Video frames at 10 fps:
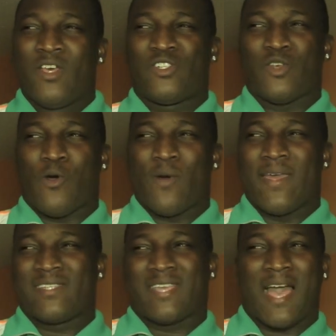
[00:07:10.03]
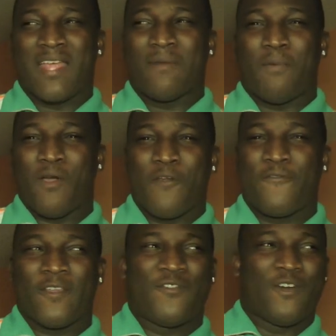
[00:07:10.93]
So it's kind of
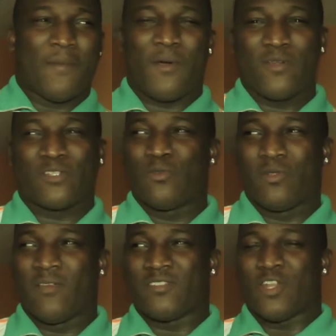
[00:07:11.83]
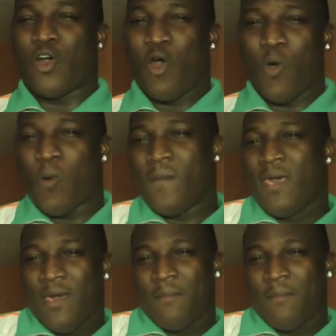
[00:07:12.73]
perfect for a person who lives in a home,